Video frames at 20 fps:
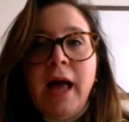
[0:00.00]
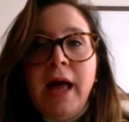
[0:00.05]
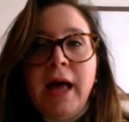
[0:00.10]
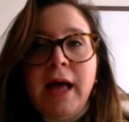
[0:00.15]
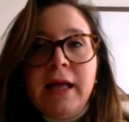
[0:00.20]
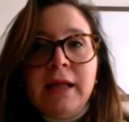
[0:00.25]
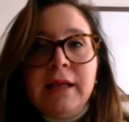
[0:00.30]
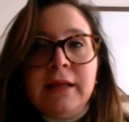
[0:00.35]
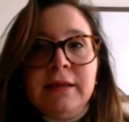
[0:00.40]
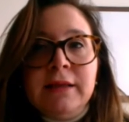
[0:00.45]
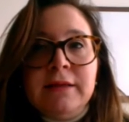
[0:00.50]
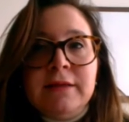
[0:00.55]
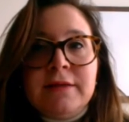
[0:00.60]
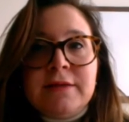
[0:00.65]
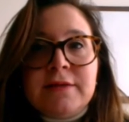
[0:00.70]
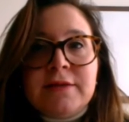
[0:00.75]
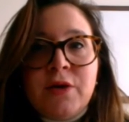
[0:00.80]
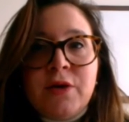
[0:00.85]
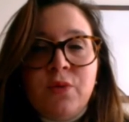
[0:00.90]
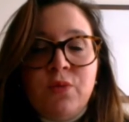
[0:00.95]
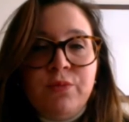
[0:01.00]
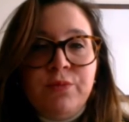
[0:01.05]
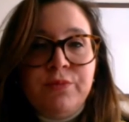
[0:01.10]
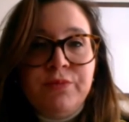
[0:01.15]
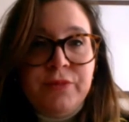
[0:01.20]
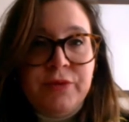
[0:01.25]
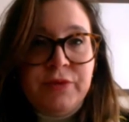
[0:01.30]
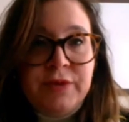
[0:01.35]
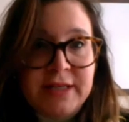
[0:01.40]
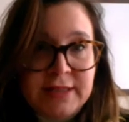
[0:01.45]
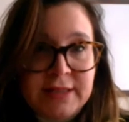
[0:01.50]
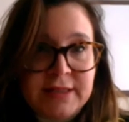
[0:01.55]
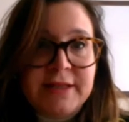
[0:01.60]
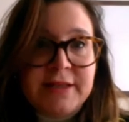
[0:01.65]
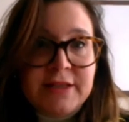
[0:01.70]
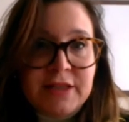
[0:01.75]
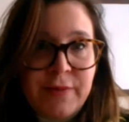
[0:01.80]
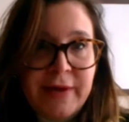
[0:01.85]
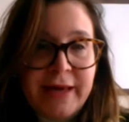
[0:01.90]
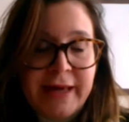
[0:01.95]
And so this
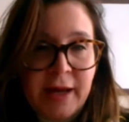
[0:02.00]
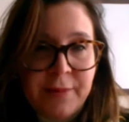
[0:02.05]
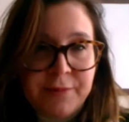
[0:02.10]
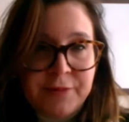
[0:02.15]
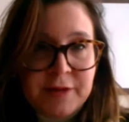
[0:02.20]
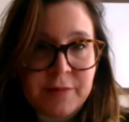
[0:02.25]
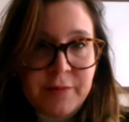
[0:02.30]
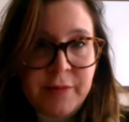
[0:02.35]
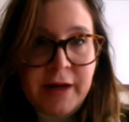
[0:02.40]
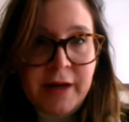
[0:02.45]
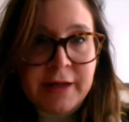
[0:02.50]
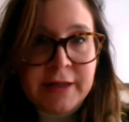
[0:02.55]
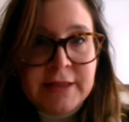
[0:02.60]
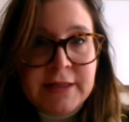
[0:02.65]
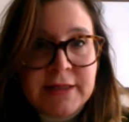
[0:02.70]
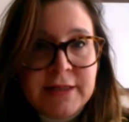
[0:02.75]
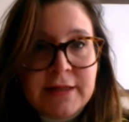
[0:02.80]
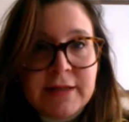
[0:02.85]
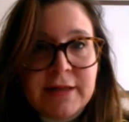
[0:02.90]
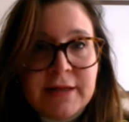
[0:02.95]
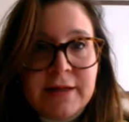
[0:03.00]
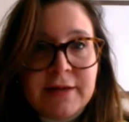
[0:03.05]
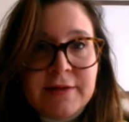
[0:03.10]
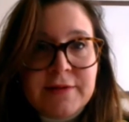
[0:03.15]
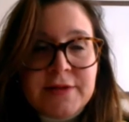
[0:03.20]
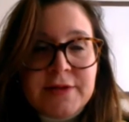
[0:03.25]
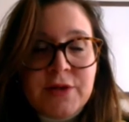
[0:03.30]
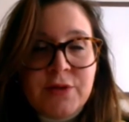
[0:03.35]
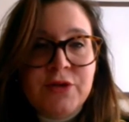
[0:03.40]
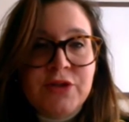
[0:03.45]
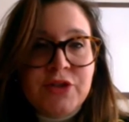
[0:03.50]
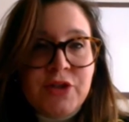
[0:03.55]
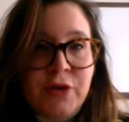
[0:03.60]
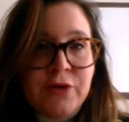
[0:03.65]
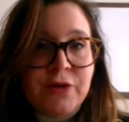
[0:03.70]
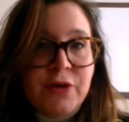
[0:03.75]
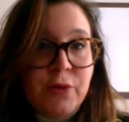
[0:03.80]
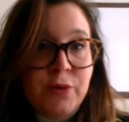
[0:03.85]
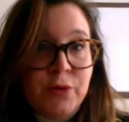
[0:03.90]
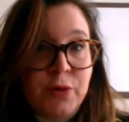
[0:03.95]
needs to be kept in mind. So you
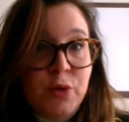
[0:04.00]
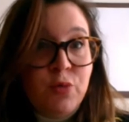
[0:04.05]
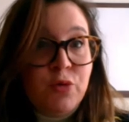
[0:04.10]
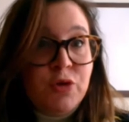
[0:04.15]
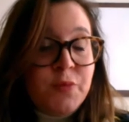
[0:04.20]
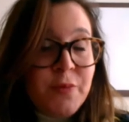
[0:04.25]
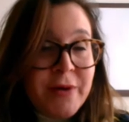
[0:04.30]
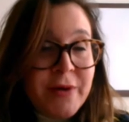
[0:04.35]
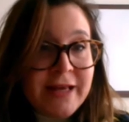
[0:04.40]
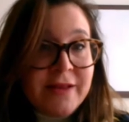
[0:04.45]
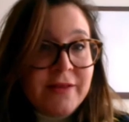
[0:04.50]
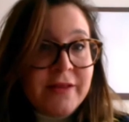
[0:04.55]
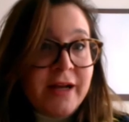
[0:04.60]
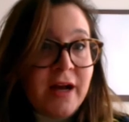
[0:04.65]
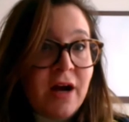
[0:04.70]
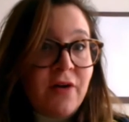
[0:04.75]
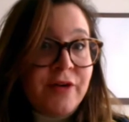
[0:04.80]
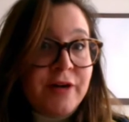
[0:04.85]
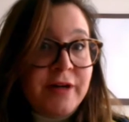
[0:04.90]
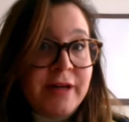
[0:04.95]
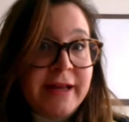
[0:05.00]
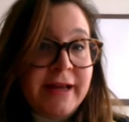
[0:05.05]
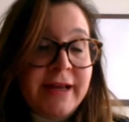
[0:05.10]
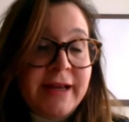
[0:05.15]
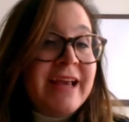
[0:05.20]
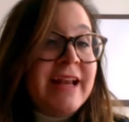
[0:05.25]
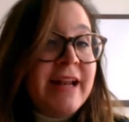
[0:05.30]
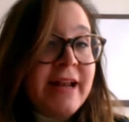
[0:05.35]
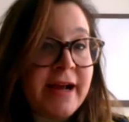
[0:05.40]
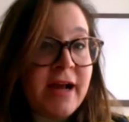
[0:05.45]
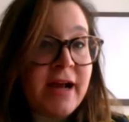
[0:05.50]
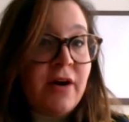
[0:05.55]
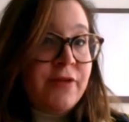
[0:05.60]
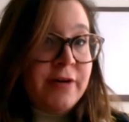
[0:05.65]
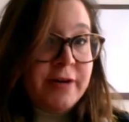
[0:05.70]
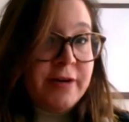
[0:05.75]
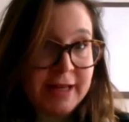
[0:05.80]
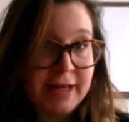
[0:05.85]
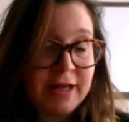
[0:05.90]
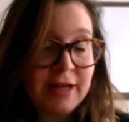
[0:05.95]
don't know who would be in the
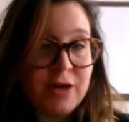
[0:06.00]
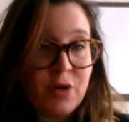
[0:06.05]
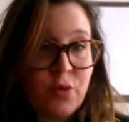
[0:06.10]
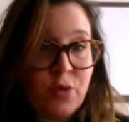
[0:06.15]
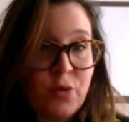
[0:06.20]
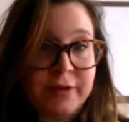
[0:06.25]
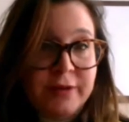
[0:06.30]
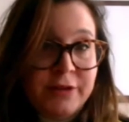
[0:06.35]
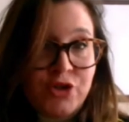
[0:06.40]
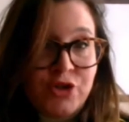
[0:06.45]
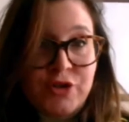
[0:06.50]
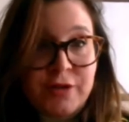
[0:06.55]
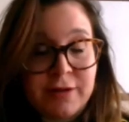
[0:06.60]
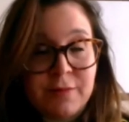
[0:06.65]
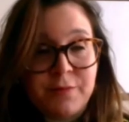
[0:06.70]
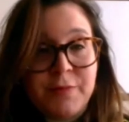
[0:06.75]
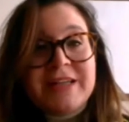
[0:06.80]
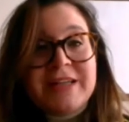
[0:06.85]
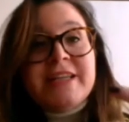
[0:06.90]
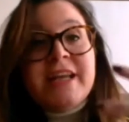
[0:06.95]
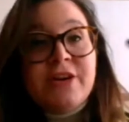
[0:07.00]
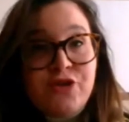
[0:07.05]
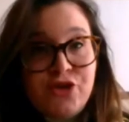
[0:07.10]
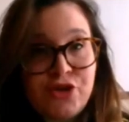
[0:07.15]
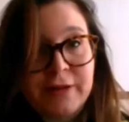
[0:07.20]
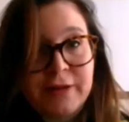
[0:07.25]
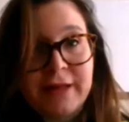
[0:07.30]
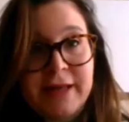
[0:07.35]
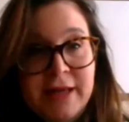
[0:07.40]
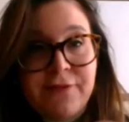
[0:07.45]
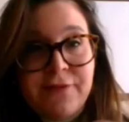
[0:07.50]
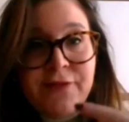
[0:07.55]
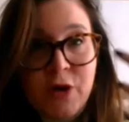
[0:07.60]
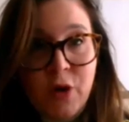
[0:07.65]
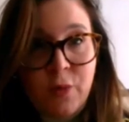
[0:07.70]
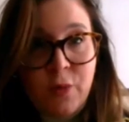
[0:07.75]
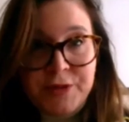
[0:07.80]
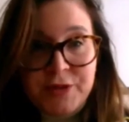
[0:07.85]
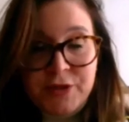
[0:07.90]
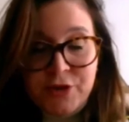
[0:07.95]
governing coalition, potentially, if the
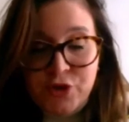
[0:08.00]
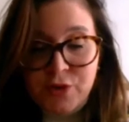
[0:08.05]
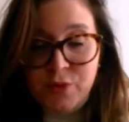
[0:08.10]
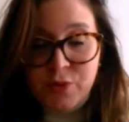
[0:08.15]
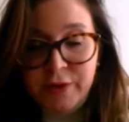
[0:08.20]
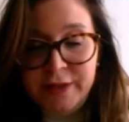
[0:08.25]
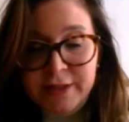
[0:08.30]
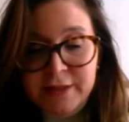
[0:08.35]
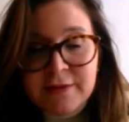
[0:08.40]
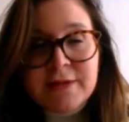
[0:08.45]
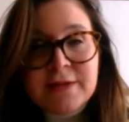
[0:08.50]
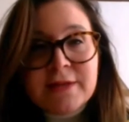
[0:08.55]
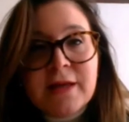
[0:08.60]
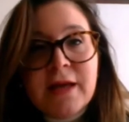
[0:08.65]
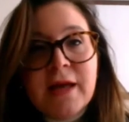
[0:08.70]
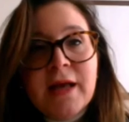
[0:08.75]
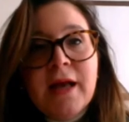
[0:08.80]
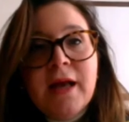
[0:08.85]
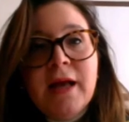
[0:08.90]
opposition wins.